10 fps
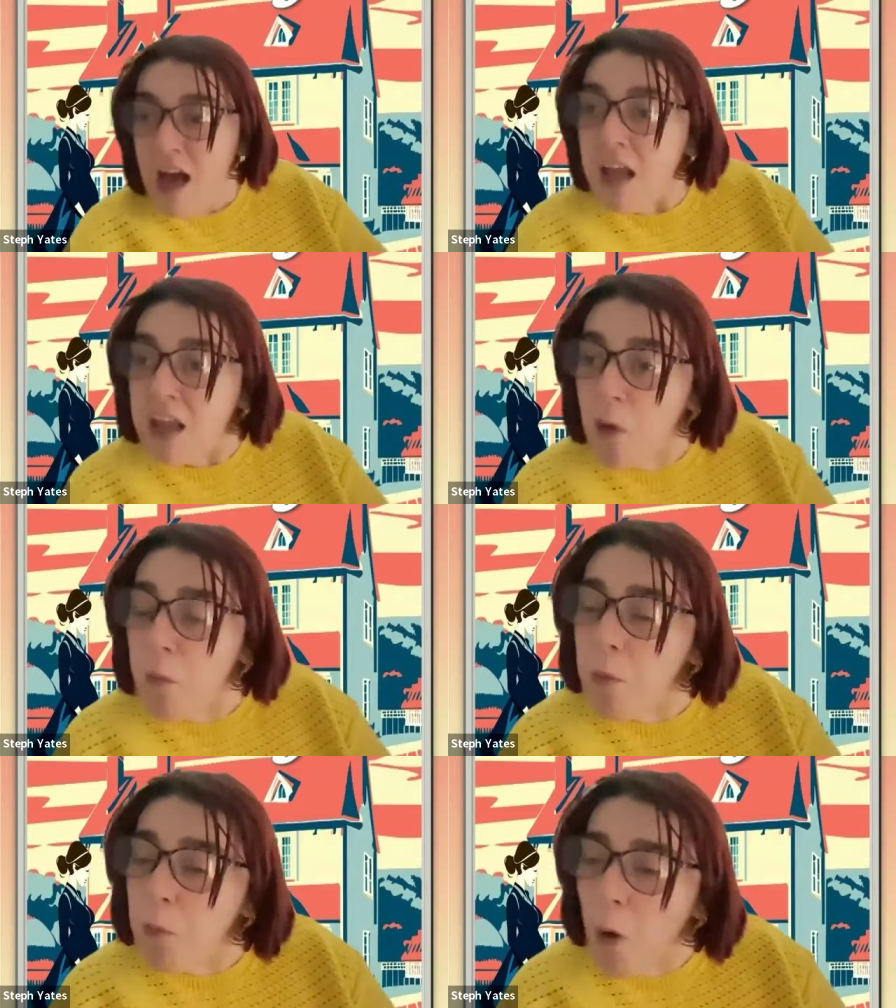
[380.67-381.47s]

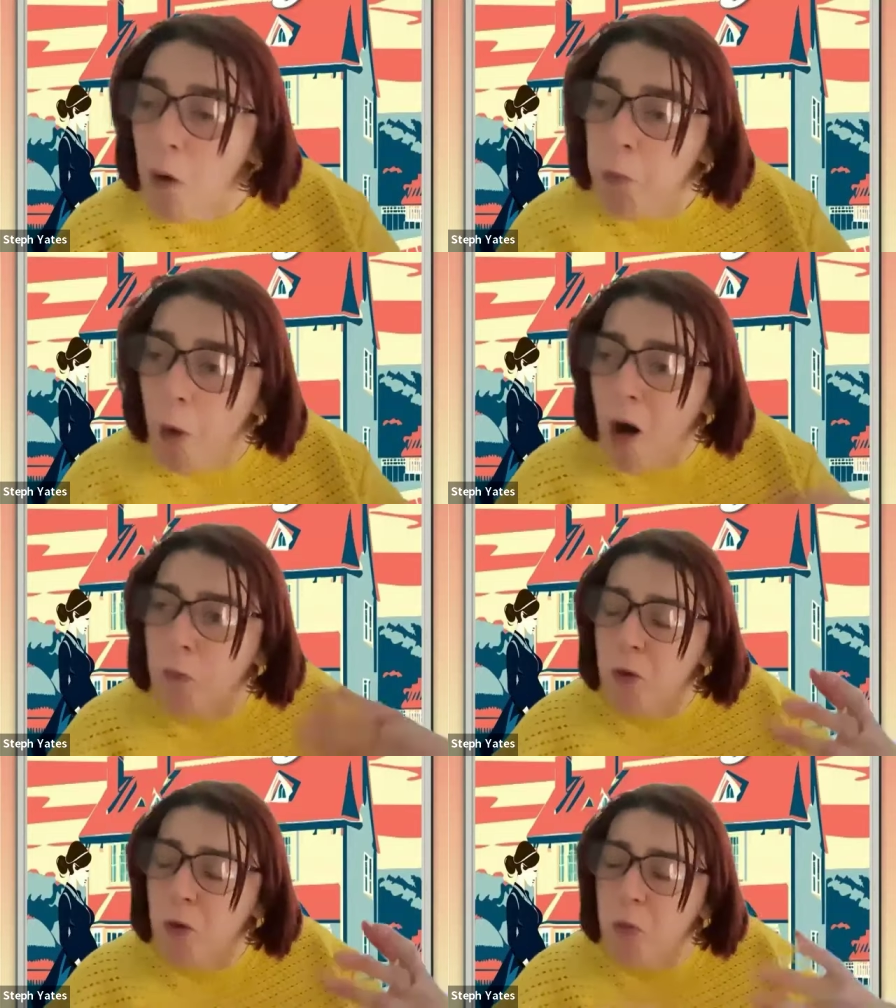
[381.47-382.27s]
So what what
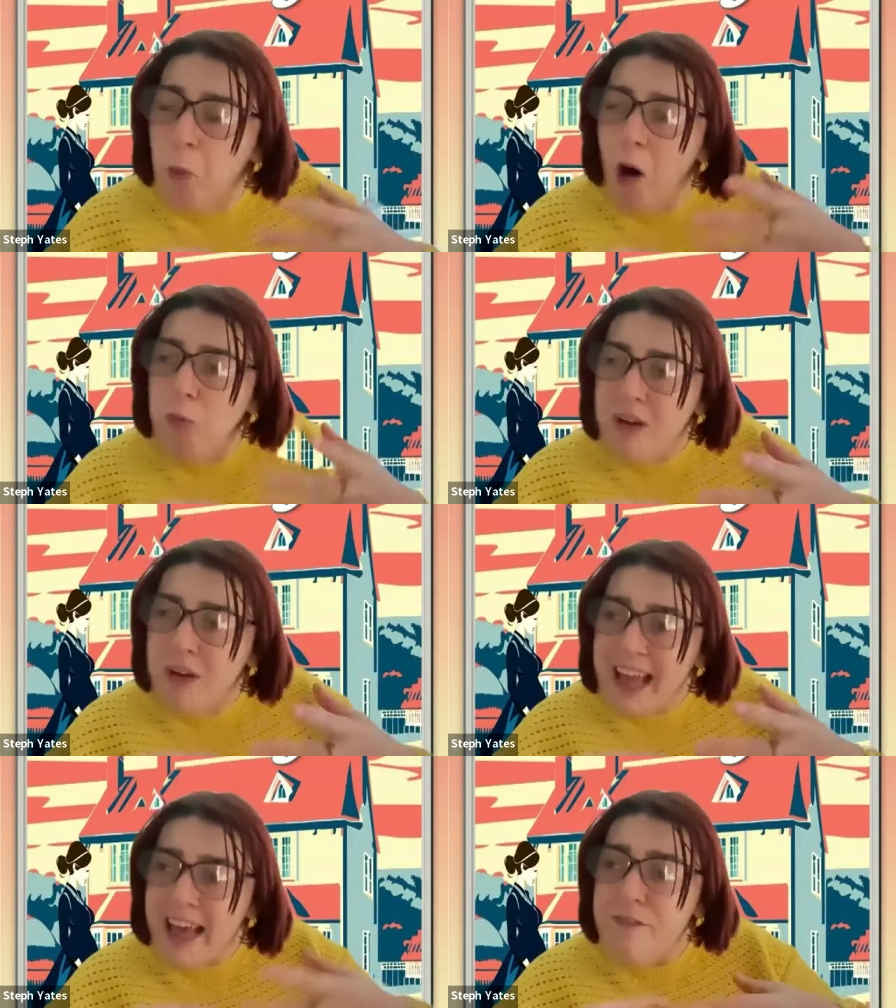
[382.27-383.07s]
what what
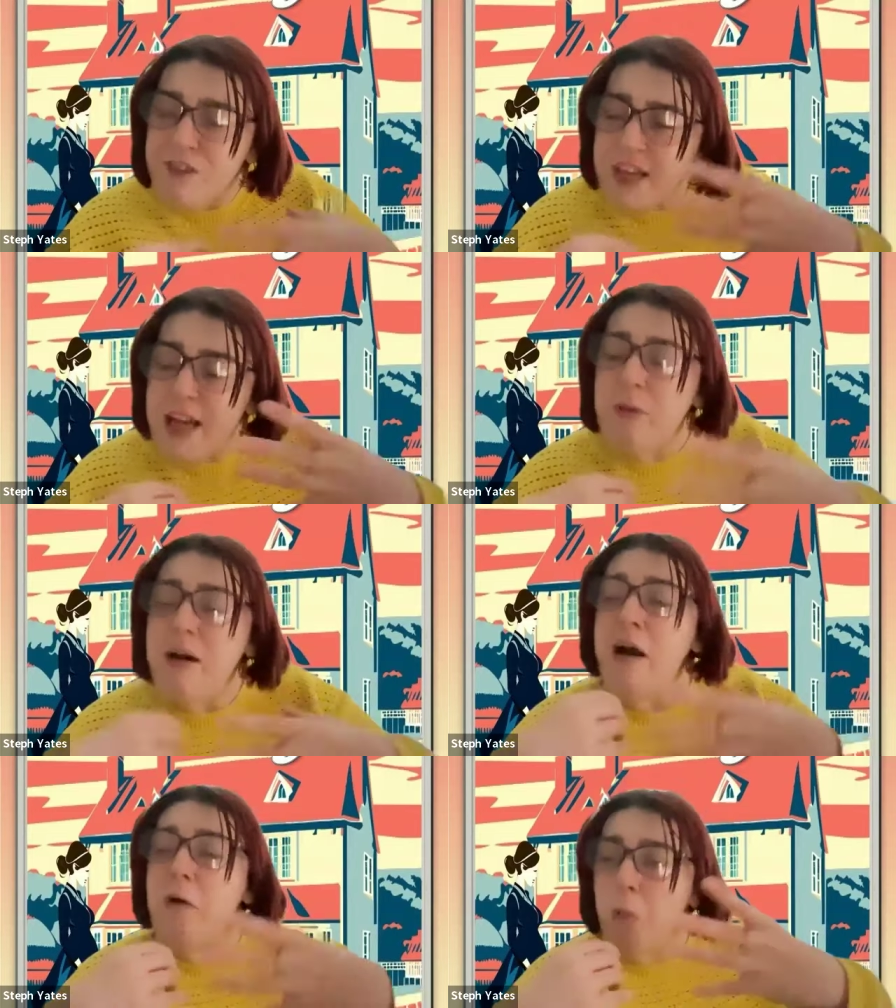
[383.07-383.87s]
was it for you
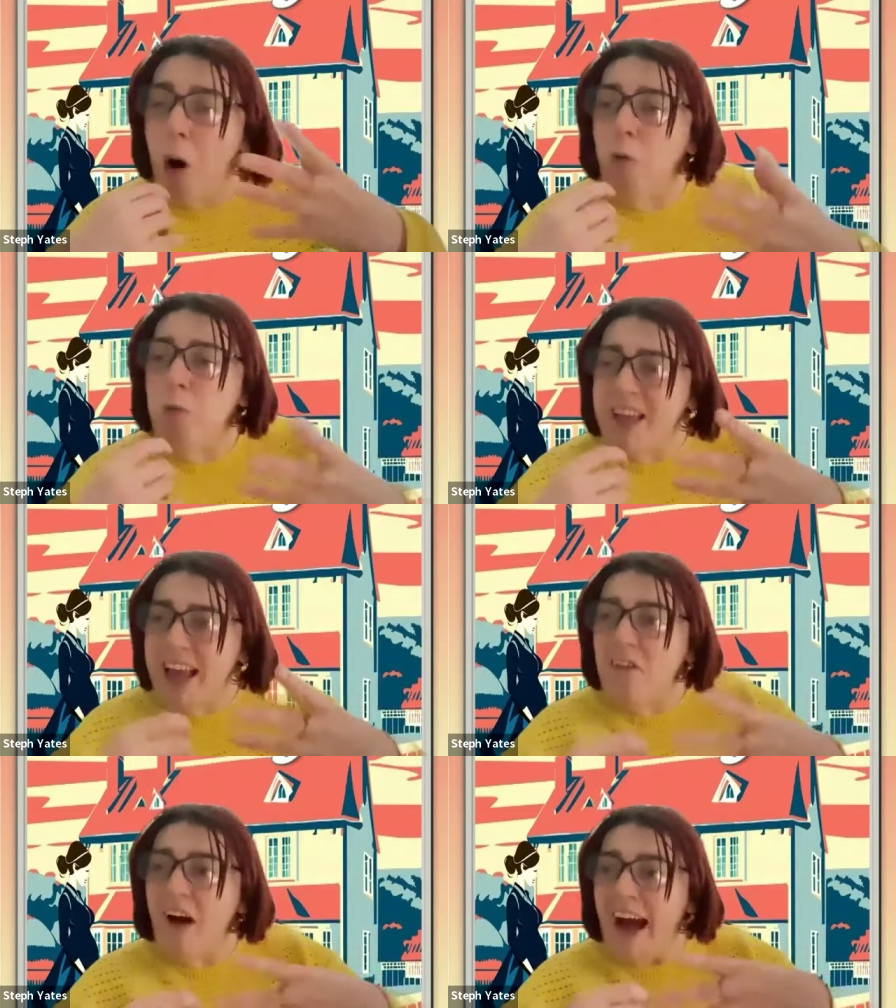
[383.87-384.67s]
and what was
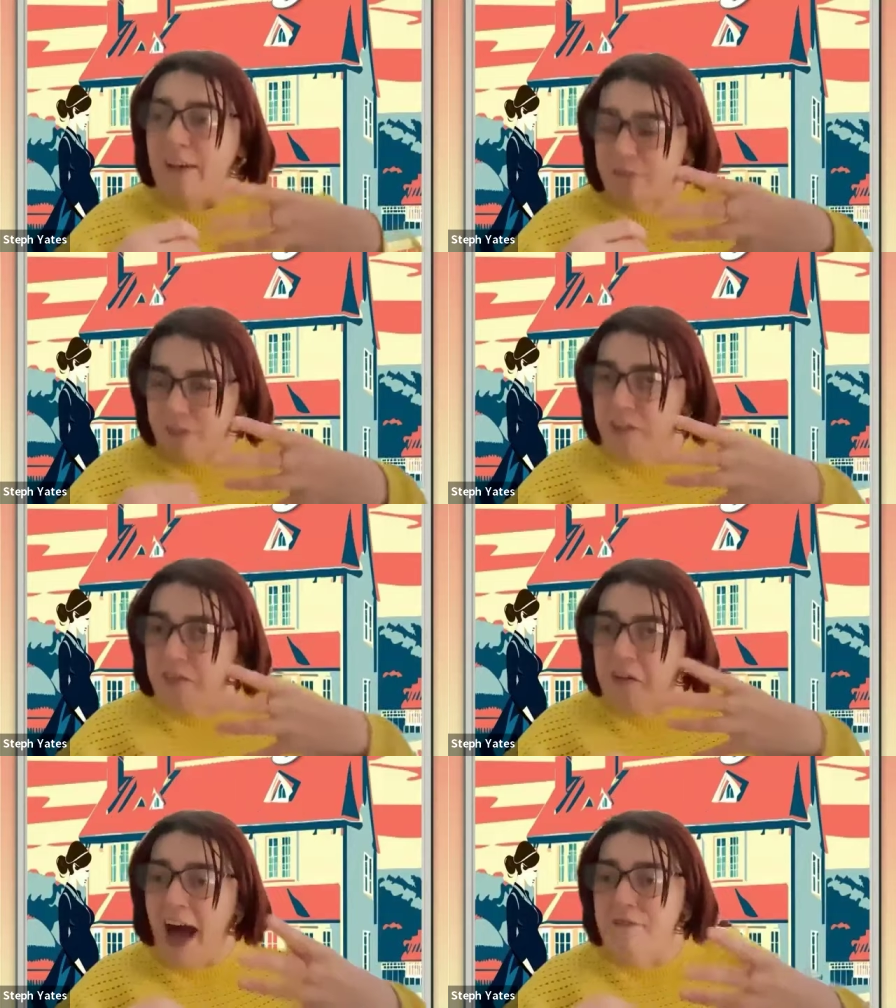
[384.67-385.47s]
it like
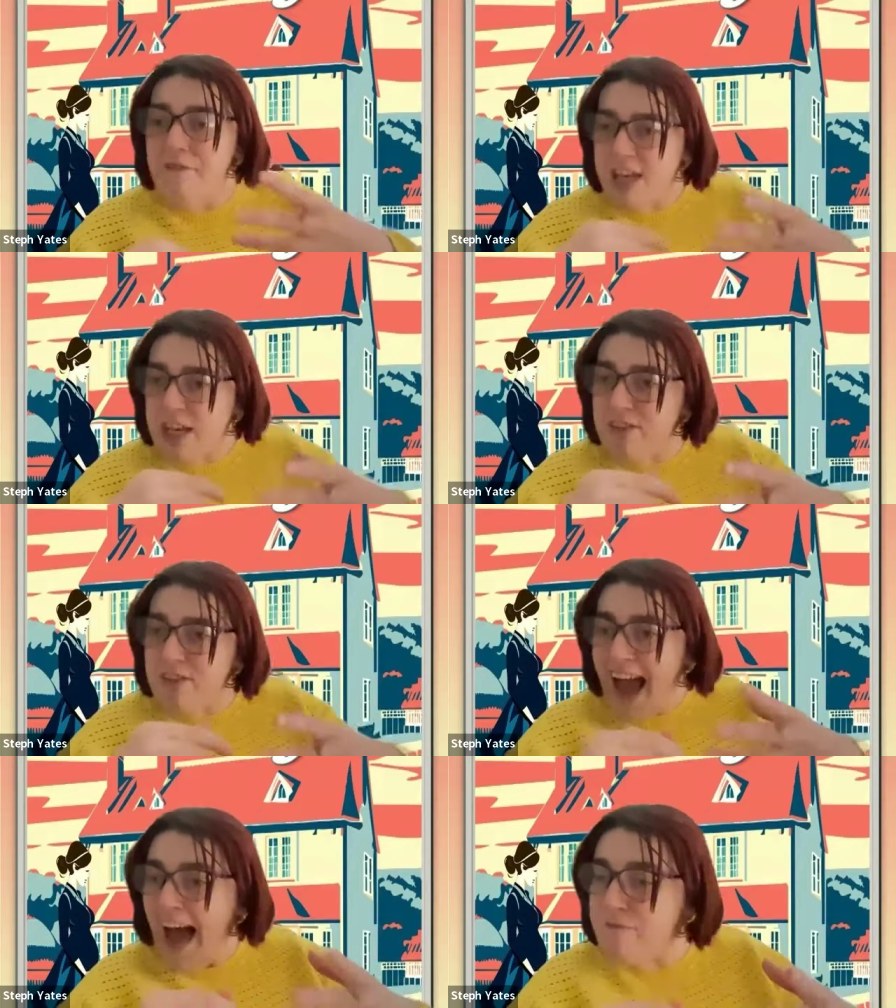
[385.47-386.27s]
like for you
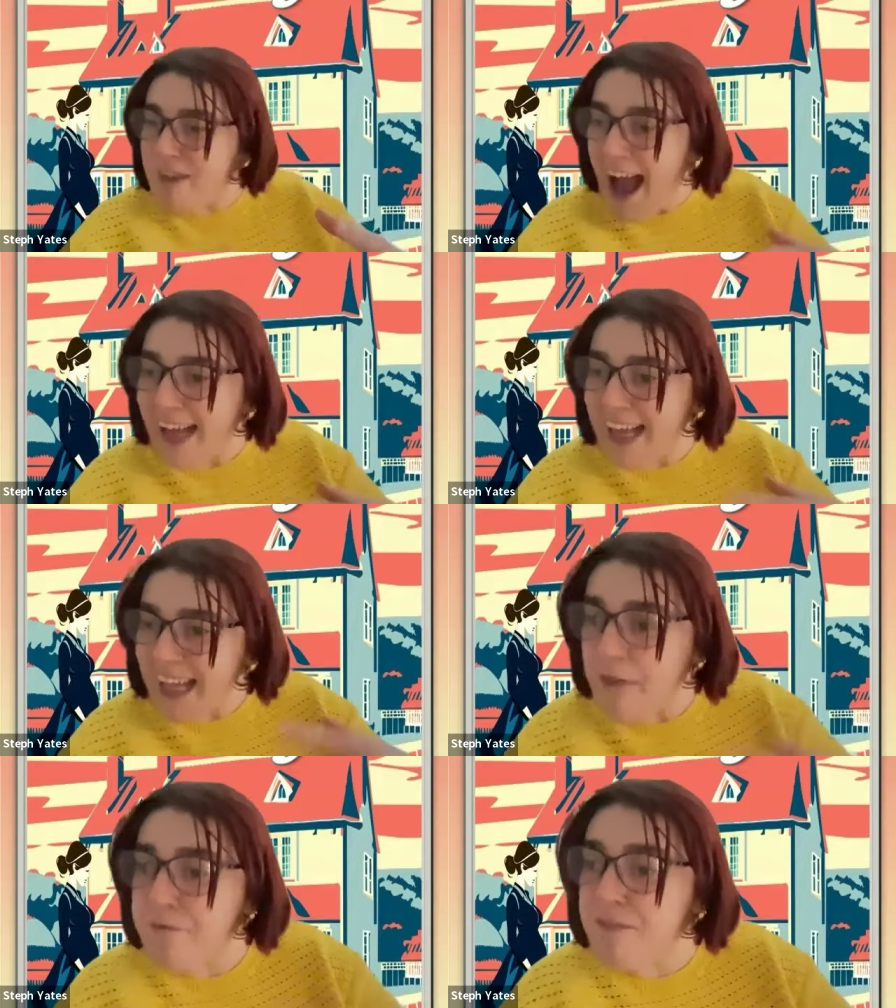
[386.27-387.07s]

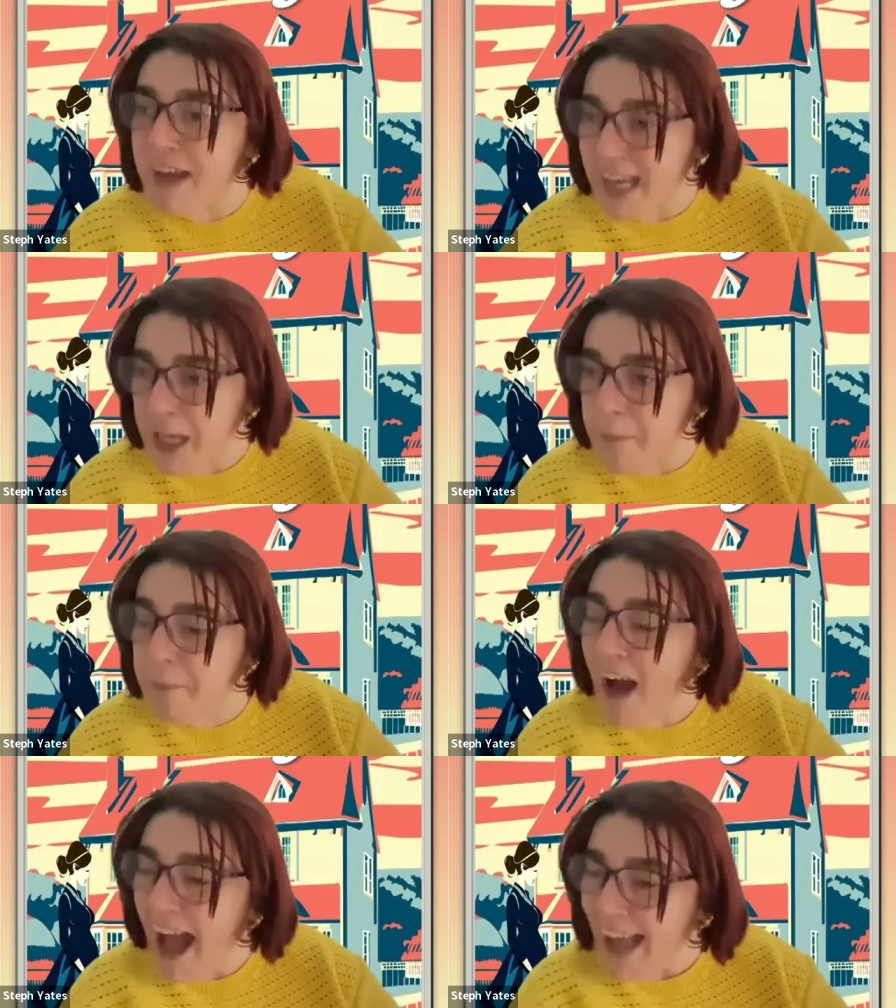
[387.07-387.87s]
directing this
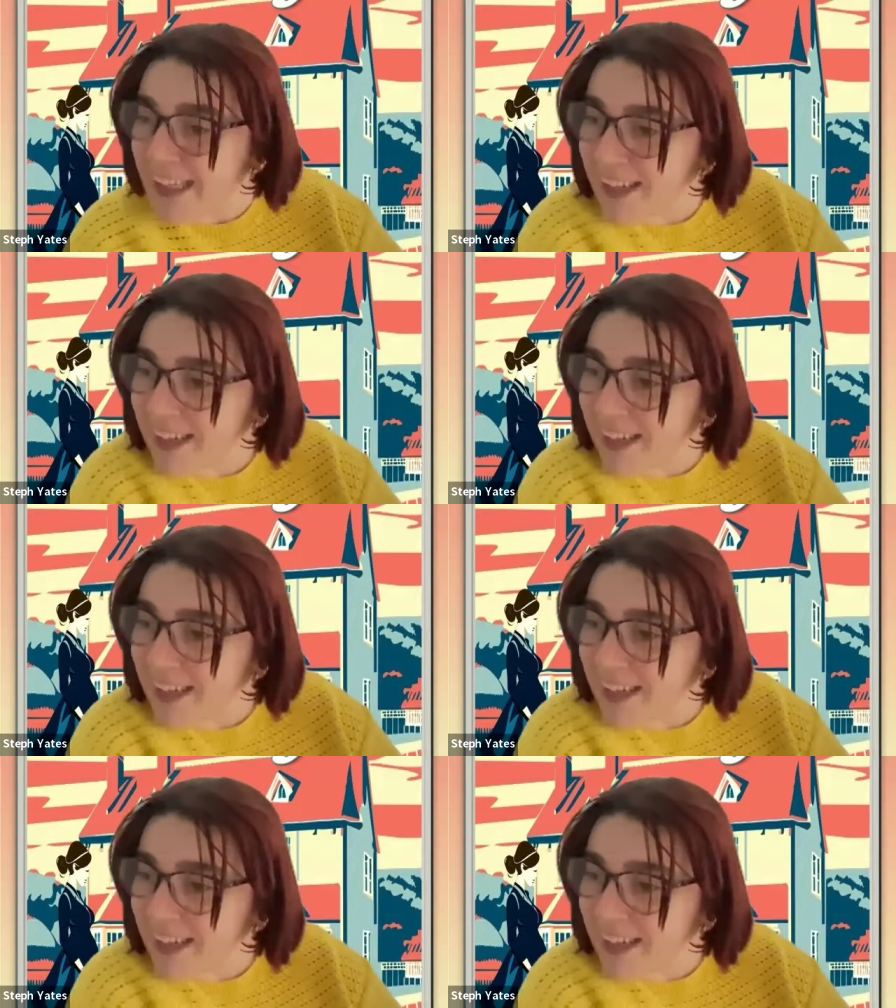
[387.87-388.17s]
play?